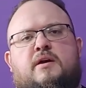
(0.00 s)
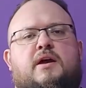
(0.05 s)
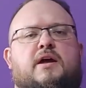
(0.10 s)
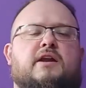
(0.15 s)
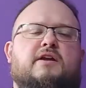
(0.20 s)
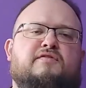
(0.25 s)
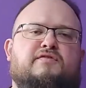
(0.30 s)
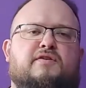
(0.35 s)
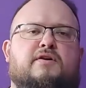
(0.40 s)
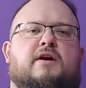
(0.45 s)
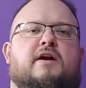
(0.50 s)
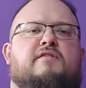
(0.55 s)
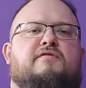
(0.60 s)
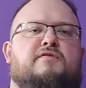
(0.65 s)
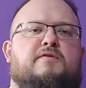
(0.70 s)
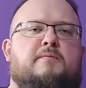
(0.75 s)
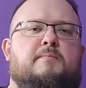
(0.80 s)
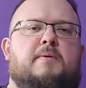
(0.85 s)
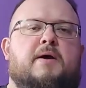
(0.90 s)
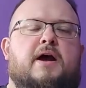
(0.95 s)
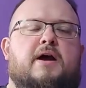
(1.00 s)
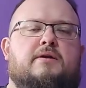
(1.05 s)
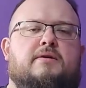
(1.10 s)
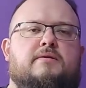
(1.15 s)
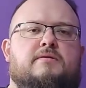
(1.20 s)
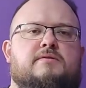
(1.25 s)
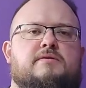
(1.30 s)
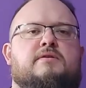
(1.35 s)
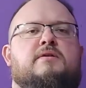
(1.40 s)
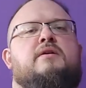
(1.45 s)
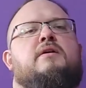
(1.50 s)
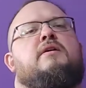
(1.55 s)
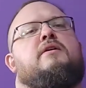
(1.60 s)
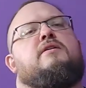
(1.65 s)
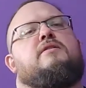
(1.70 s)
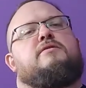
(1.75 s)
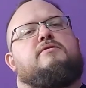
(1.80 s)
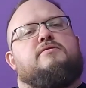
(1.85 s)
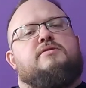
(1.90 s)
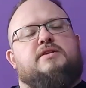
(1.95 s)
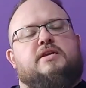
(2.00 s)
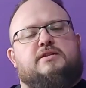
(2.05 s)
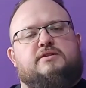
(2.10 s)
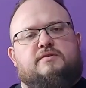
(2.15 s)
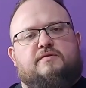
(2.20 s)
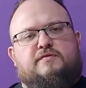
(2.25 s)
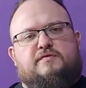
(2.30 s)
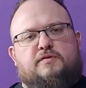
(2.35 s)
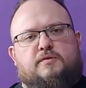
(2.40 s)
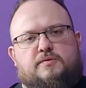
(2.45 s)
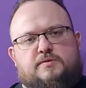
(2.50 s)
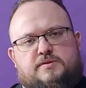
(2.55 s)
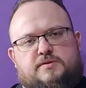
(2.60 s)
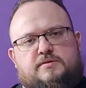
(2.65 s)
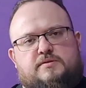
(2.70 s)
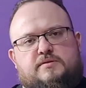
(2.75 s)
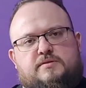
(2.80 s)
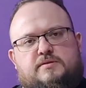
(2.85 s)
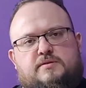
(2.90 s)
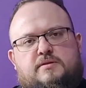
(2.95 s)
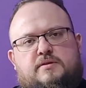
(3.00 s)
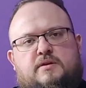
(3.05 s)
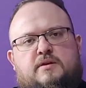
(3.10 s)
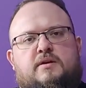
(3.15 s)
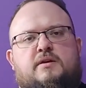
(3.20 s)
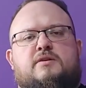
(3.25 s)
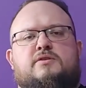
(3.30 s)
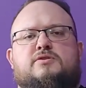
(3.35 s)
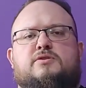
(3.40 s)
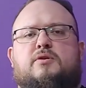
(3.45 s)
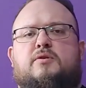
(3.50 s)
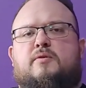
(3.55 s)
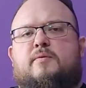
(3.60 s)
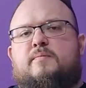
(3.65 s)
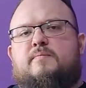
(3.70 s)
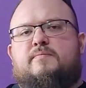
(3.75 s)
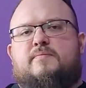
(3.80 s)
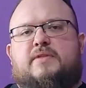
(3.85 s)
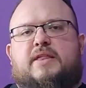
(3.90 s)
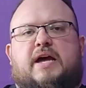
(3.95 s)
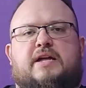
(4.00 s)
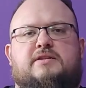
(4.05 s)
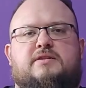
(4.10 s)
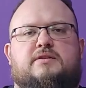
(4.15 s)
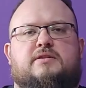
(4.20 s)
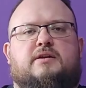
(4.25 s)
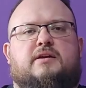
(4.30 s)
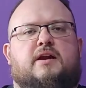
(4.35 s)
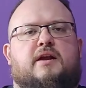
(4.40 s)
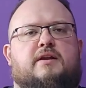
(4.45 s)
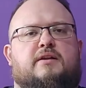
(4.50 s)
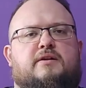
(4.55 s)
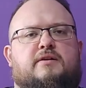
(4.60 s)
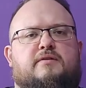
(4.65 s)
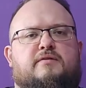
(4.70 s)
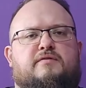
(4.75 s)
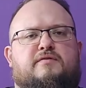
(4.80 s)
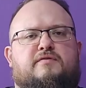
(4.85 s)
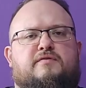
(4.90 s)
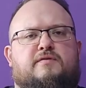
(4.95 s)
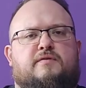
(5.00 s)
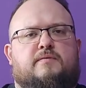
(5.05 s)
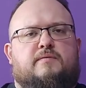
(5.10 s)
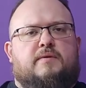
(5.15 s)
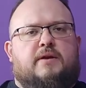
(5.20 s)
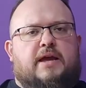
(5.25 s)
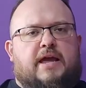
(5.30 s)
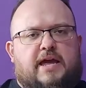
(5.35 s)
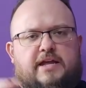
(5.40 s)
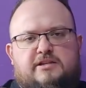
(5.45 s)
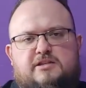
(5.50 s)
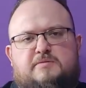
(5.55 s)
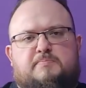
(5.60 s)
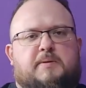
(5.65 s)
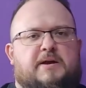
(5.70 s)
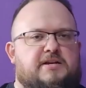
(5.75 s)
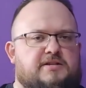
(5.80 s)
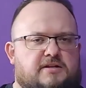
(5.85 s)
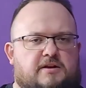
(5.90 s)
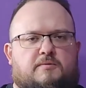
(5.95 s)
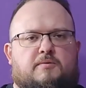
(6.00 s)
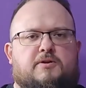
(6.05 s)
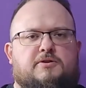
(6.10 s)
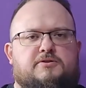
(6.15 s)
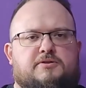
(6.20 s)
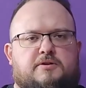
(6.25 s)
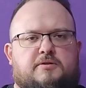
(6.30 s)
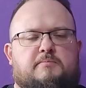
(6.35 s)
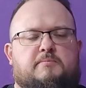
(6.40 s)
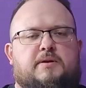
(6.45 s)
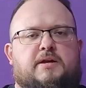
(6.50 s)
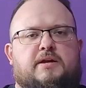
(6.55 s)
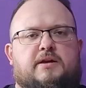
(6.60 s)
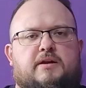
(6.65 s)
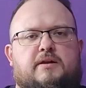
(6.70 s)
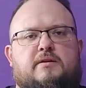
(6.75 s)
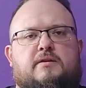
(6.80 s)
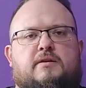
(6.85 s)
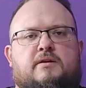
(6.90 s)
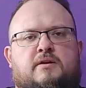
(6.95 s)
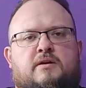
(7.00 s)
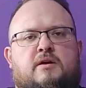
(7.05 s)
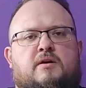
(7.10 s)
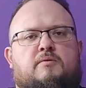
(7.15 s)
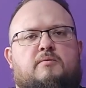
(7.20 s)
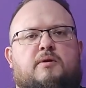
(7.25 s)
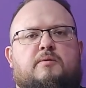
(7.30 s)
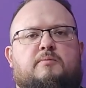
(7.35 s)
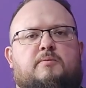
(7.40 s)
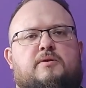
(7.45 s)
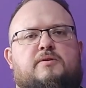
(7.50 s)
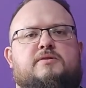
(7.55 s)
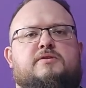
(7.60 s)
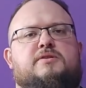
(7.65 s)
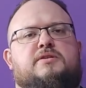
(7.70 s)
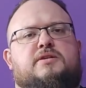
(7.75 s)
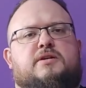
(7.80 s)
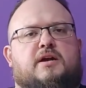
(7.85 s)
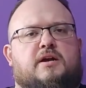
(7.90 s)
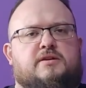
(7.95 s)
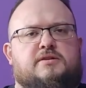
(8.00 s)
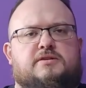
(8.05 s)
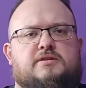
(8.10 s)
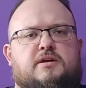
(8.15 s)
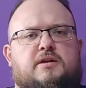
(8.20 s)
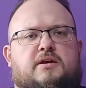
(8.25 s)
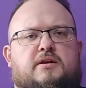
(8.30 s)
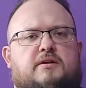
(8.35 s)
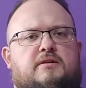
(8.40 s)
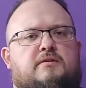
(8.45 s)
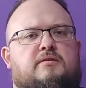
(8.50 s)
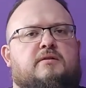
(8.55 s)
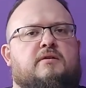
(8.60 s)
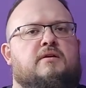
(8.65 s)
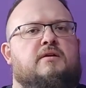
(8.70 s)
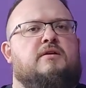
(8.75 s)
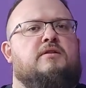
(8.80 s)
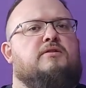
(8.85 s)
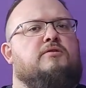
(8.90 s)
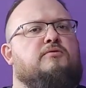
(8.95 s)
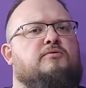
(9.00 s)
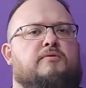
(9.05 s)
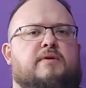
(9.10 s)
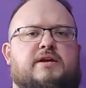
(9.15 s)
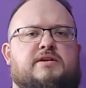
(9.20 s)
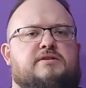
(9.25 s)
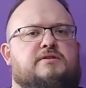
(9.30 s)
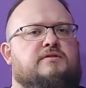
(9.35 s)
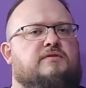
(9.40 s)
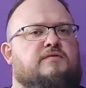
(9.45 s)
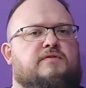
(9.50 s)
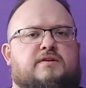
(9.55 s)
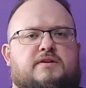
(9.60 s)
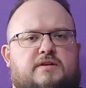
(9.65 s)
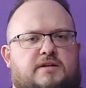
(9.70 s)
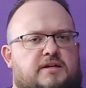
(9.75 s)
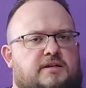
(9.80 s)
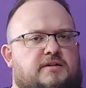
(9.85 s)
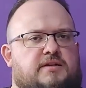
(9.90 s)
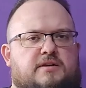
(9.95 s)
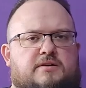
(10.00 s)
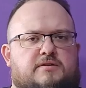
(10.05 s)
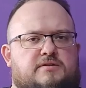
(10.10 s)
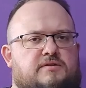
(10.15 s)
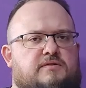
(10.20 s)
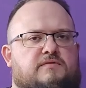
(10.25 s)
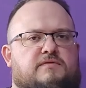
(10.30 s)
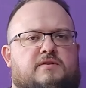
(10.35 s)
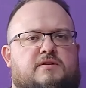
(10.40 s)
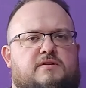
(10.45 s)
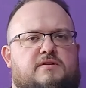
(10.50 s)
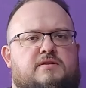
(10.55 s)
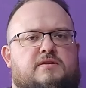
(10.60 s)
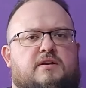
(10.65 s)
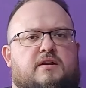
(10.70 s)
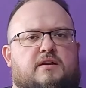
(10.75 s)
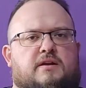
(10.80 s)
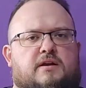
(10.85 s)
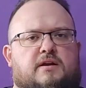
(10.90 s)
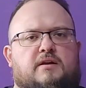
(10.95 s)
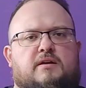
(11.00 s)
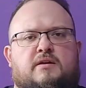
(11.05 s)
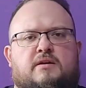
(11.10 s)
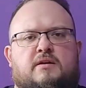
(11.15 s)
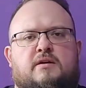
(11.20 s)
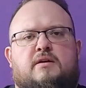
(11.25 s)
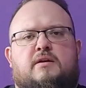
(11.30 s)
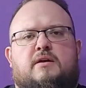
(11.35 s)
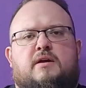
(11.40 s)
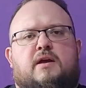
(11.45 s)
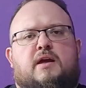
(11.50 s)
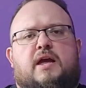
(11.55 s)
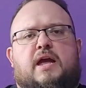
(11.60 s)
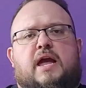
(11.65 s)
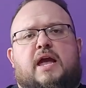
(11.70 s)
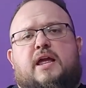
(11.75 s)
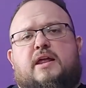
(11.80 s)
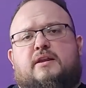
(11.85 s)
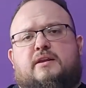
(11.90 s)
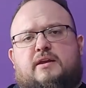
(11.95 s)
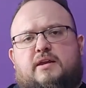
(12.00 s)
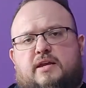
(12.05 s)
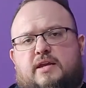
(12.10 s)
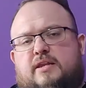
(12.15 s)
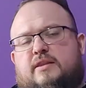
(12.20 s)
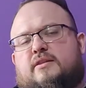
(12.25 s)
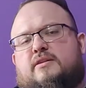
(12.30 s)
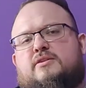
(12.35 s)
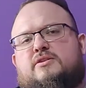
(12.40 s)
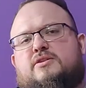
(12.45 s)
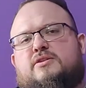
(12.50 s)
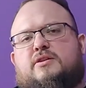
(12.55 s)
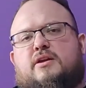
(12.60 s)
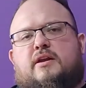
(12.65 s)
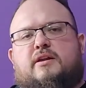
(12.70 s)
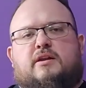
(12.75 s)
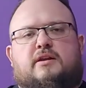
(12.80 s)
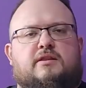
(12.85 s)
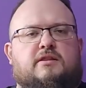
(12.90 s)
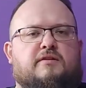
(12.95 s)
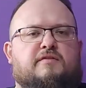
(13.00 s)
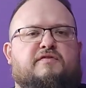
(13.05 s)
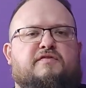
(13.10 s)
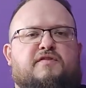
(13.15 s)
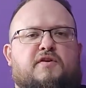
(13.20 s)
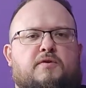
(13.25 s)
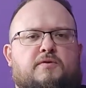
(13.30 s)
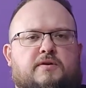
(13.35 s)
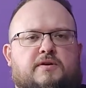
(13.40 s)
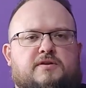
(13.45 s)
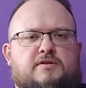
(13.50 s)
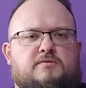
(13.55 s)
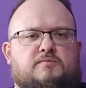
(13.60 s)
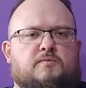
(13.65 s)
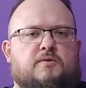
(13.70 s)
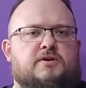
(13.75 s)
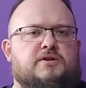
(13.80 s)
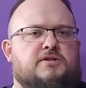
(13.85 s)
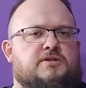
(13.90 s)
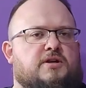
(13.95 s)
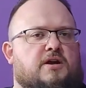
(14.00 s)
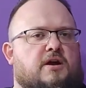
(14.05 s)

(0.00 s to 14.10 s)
And if they're effort patterns, they're sets of forces. So that's the kind of headspace I want you to be in when we're discussing the rest of the details of this study. And in the study, the focus was